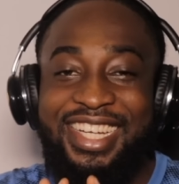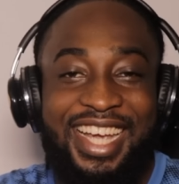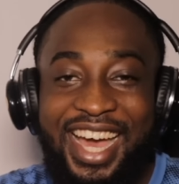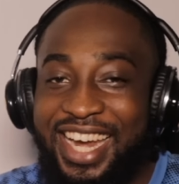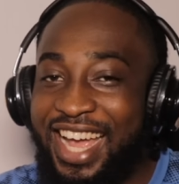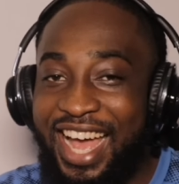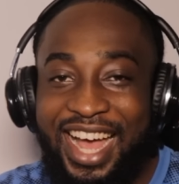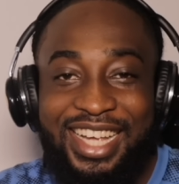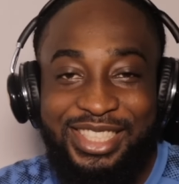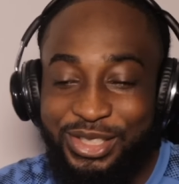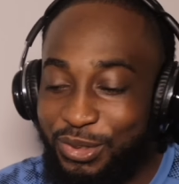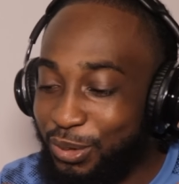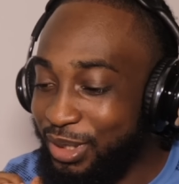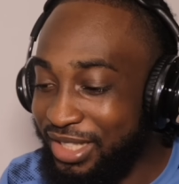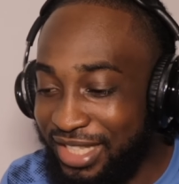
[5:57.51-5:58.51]
Ghana
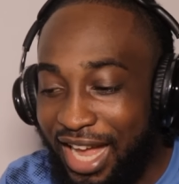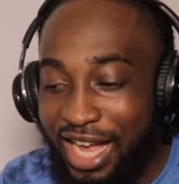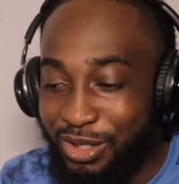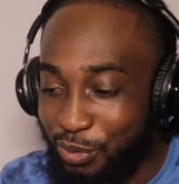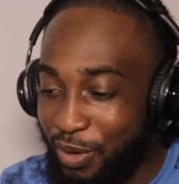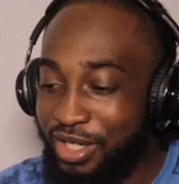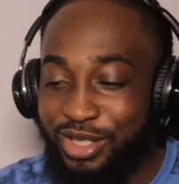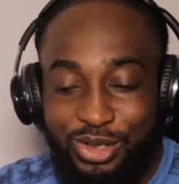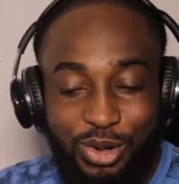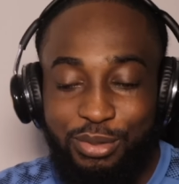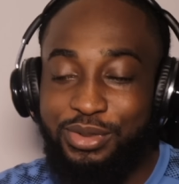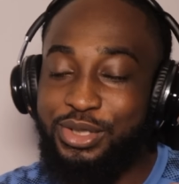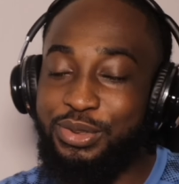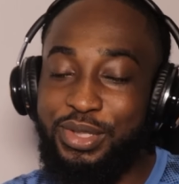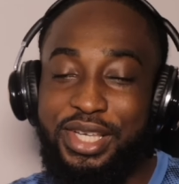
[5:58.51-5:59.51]
has no size when it
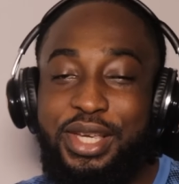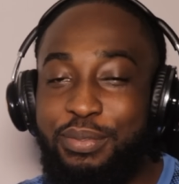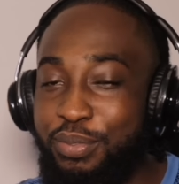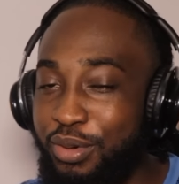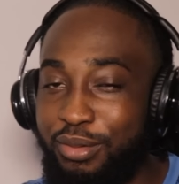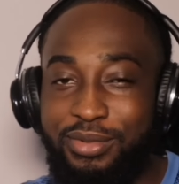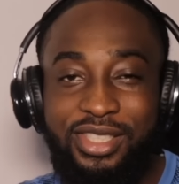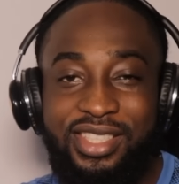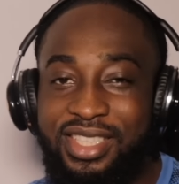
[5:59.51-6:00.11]
comes to hip hop.